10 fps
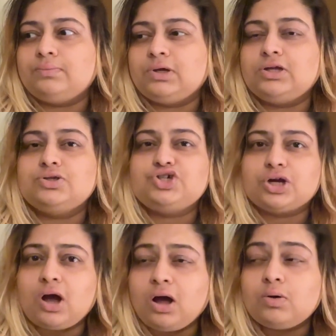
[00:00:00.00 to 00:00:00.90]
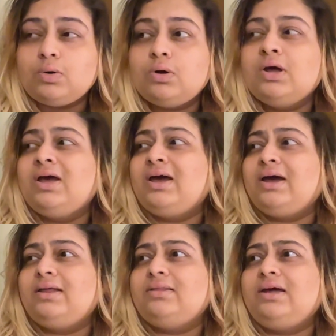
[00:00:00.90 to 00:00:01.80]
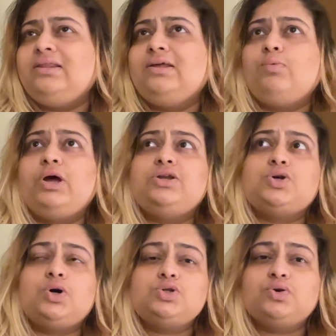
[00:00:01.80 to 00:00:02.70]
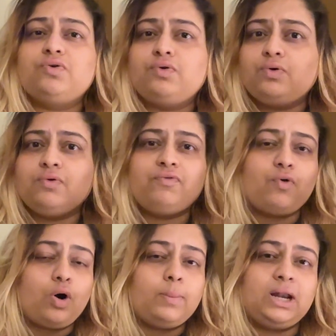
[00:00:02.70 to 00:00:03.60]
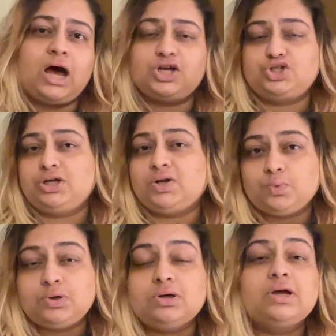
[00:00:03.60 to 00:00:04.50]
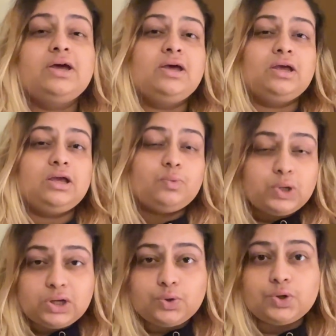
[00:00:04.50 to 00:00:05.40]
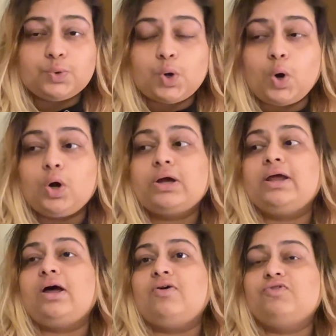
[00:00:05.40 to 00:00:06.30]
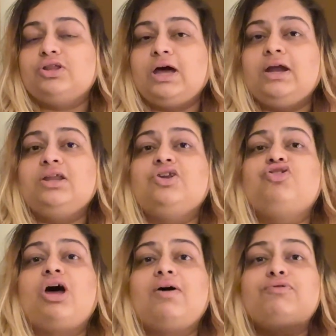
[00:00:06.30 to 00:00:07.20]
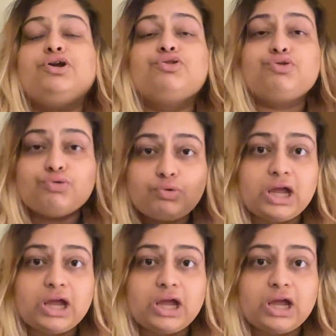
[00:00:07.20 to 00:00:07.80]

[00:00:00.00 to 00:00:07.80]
in Chicago, and then they went on to form a large network even in New York, and after that they traveled through